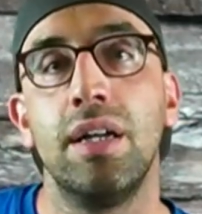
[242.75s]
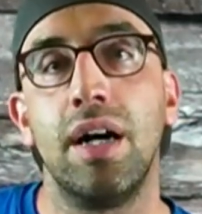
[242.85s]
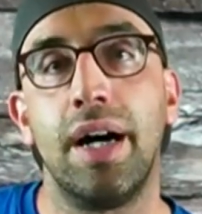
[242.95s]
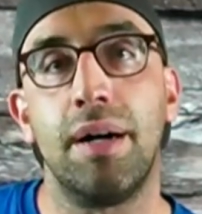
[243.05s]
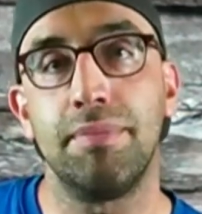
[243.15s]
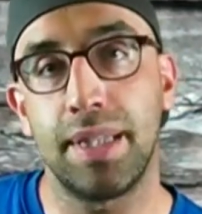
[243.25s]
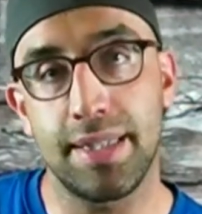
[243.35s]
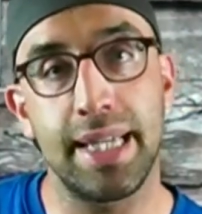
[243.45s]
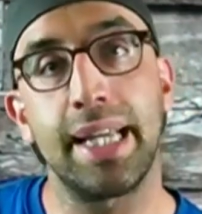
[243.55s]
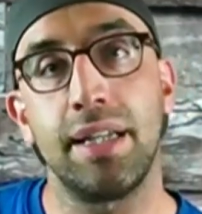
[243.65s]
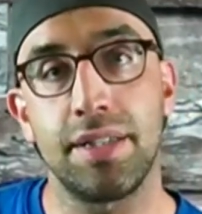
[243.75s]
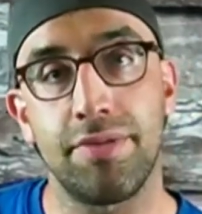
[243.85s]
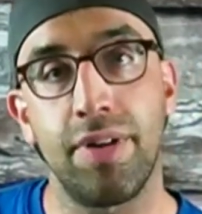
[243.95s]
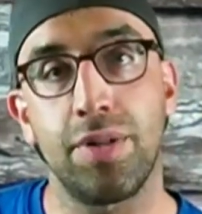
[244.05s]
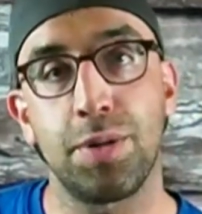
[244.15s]
The second is
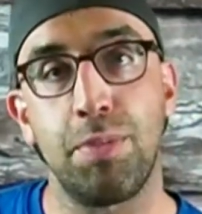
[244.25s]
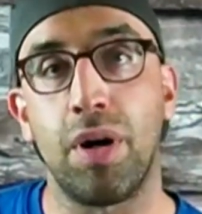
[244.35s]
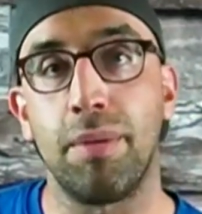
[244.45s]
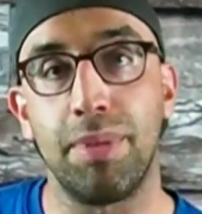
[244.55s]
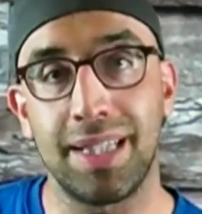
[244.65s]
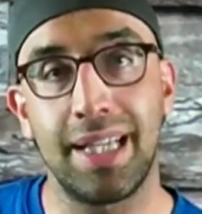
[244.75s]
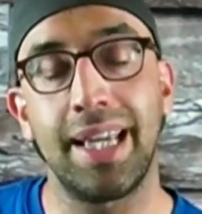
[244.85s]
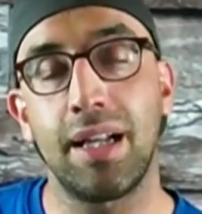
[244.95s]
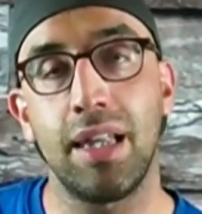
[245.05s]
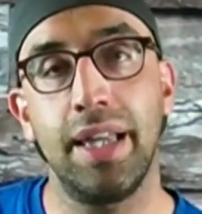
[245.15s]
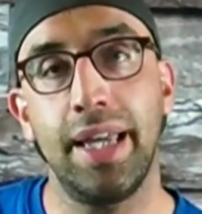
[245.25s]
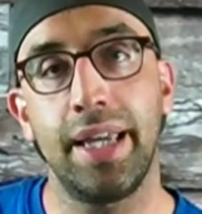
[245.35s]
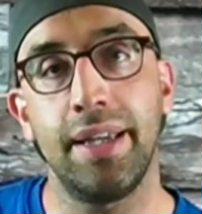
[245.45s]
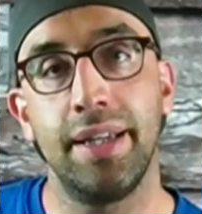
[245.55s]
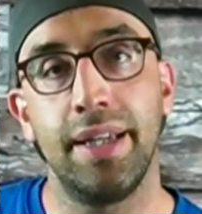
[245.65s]
feldspar, but
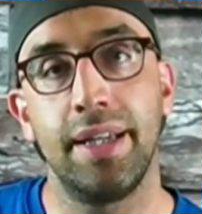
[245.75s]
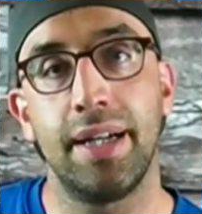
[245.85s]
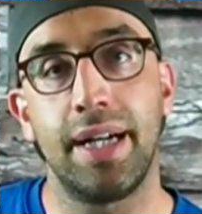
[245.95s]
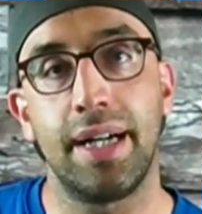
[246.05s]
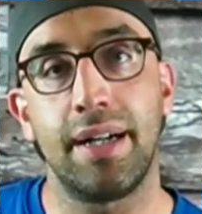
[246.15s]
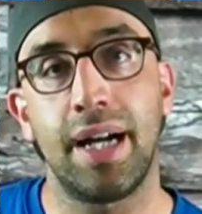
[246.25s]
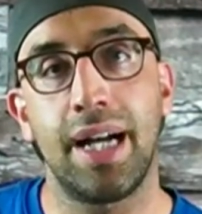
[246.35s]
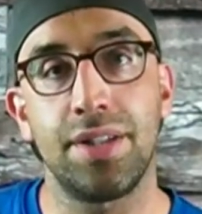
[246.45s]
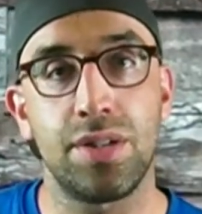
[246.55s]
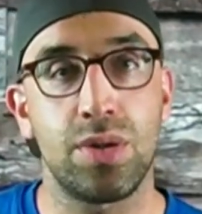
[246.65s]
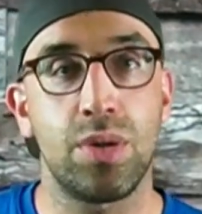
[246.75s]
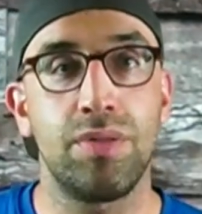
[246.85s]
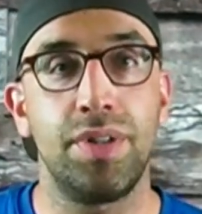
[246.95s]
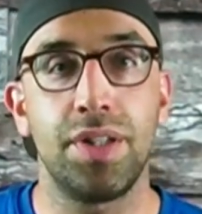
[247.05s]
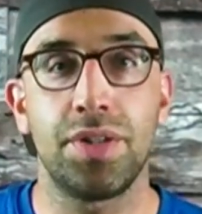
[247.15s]
clay has sort of
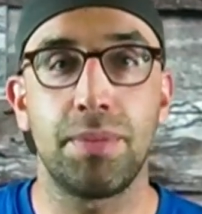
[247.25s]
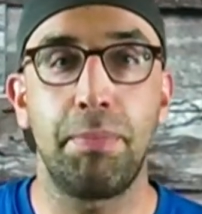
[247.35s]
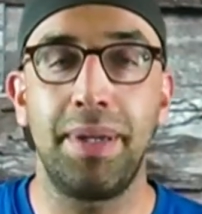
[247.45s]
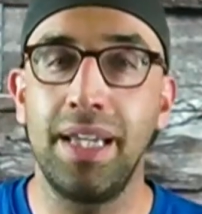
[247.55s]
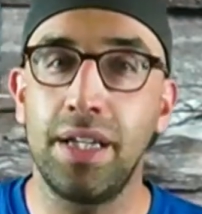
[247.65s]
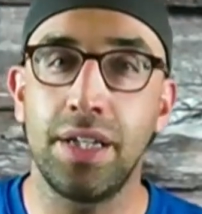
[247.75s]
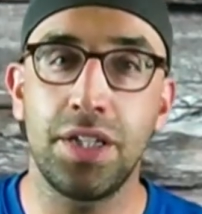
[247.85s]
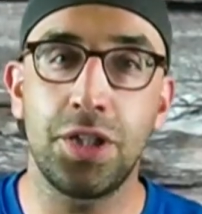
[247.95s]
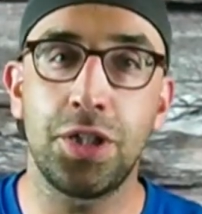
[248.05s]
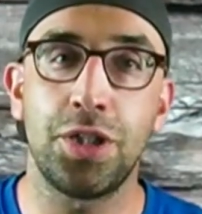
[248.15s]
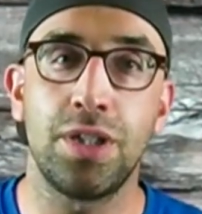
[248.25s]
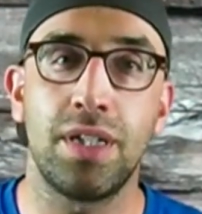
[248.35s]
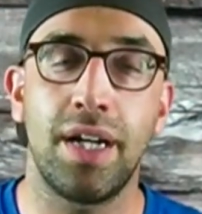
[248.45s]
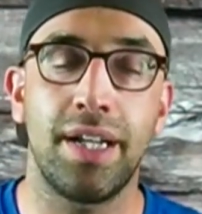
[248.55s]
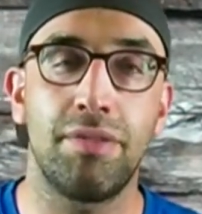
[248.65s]
this pinkish
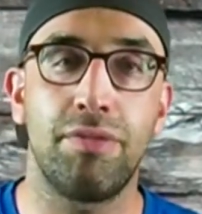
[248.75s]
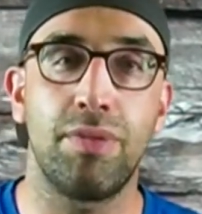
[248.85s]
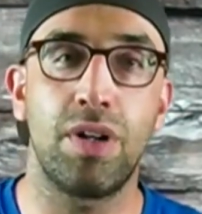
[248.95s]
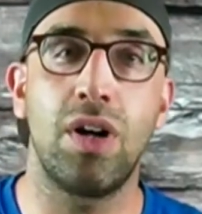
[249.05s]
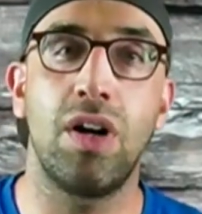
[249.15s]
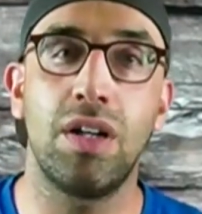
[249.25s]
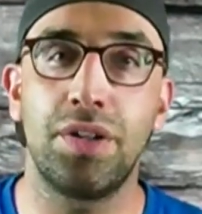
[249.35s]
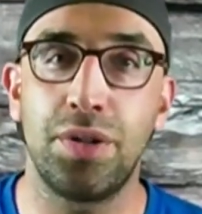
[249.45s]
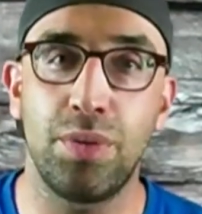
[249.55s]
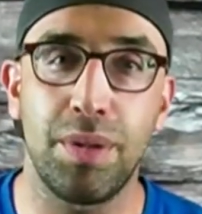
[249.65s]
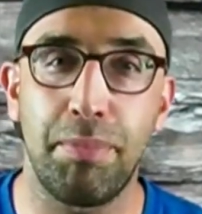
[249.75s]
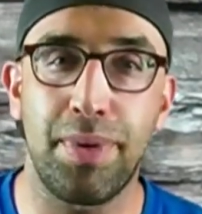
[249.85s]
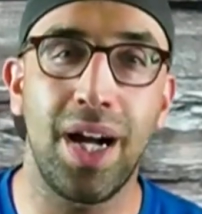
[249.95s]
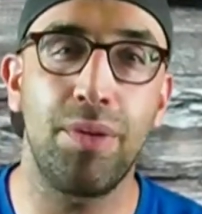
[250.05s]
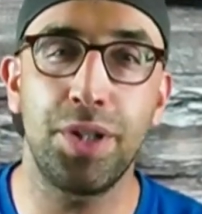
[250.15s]
kind of color to it,
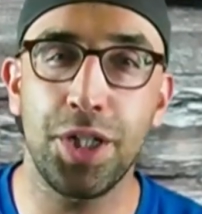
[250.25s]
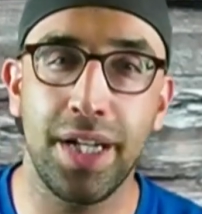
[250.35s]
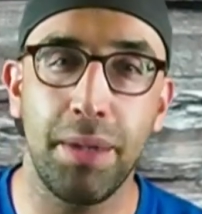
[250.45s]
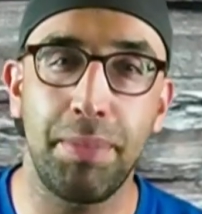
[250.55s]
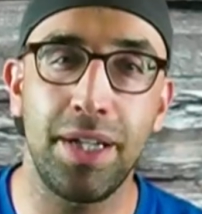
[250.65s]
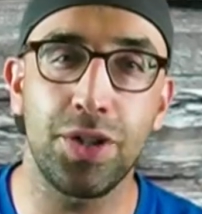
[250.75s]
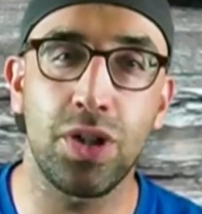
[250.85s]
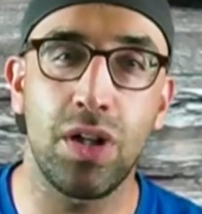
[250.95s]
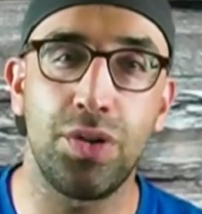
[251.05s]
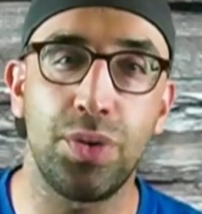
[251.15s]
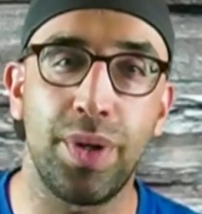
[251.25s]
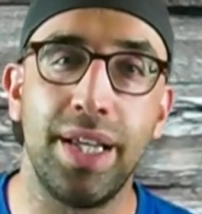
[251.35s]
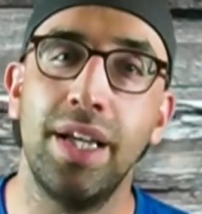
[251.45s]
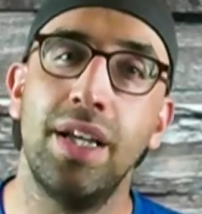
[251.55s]
brownish kind of pinkish color to it.